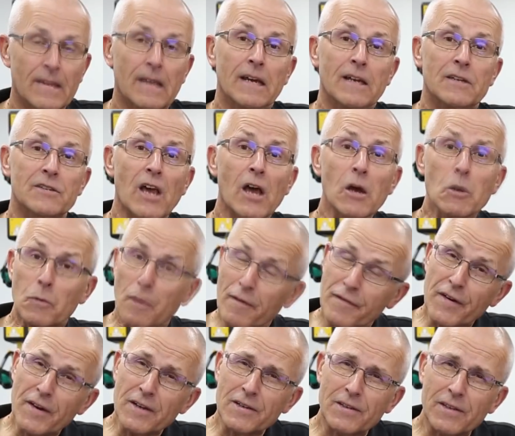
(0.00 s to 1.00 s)
So the
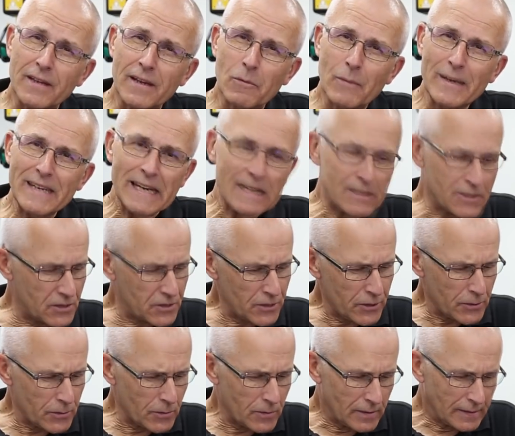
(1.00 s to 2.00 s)
first thing we need to
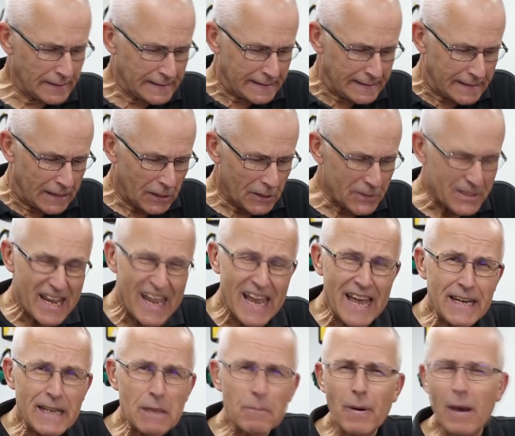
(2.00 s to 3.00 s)
do on
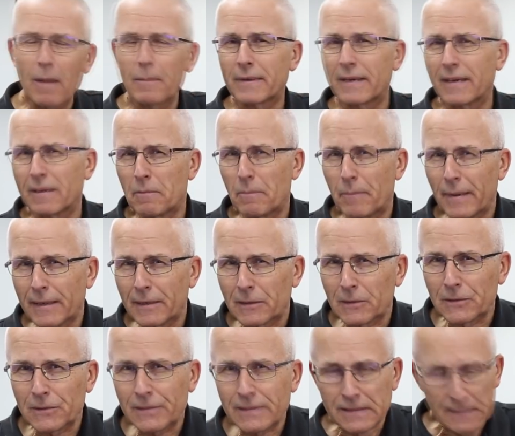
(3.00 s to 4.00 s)
any pumpkin
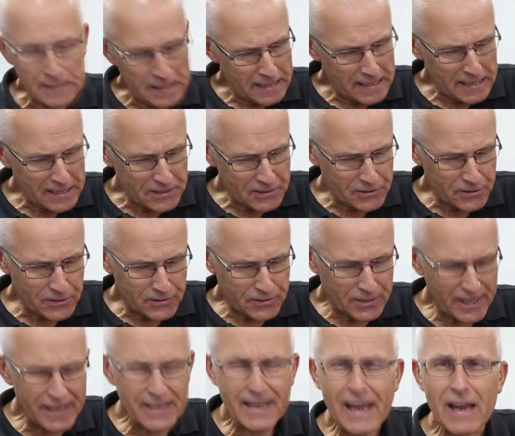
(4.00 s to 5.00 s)
build is to
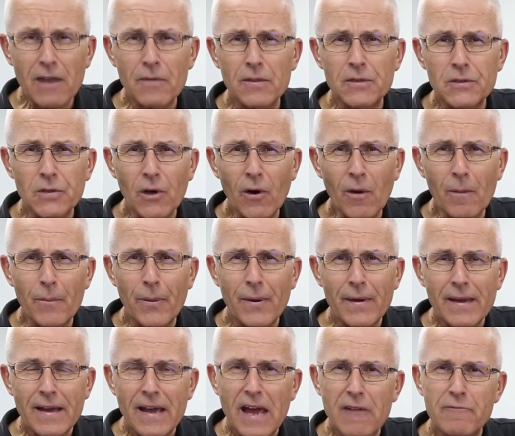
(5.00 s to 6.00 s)
take out the top
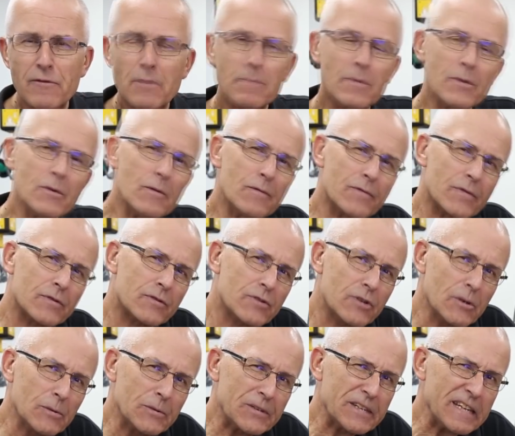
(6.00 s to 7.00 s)
and remove the
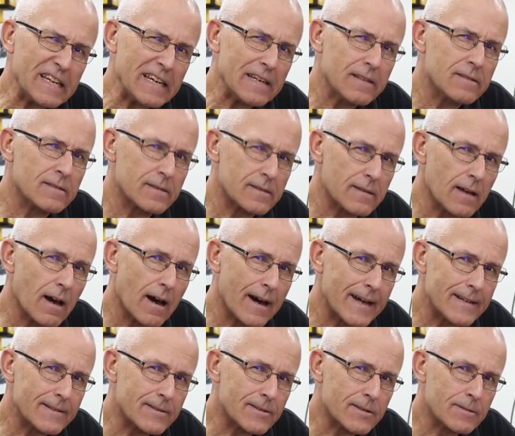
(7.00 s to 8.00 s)
juicy
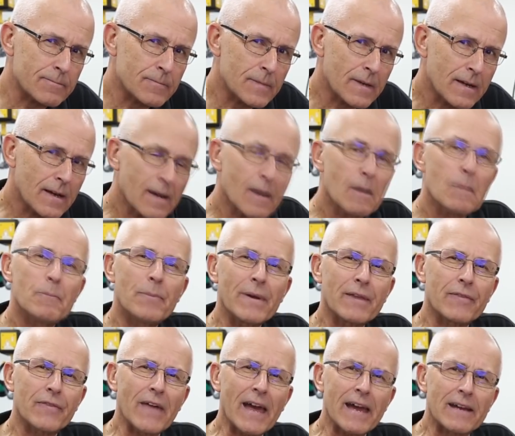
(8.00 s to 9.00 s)
insides. Big
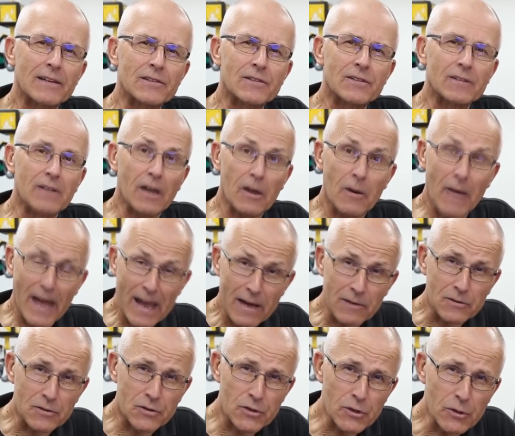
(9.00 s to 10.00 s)
thanks go
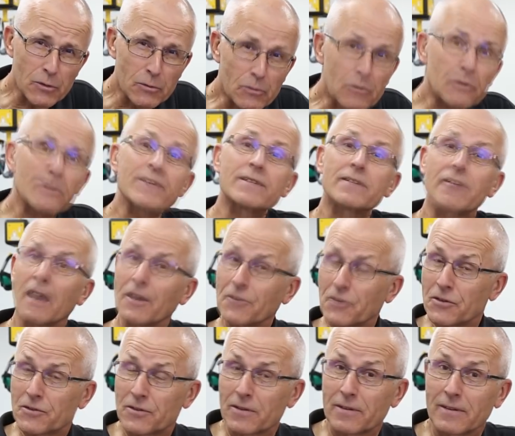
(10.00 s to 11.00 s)
out to Chris
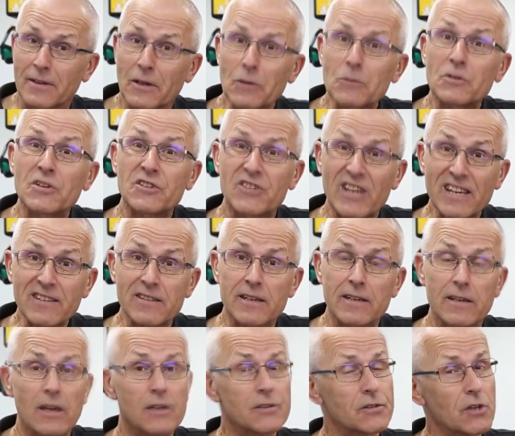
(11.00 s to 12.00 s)
Hutchison, who suggested
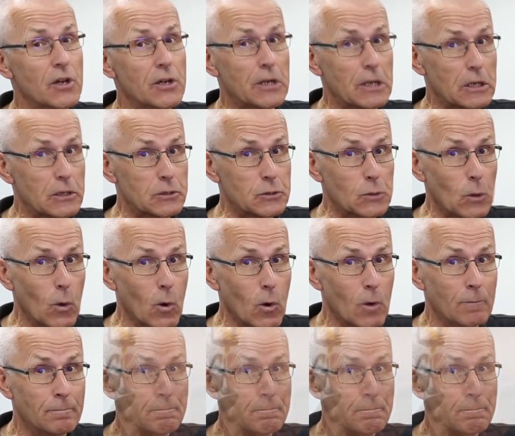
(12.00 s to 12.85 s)
a circular saw.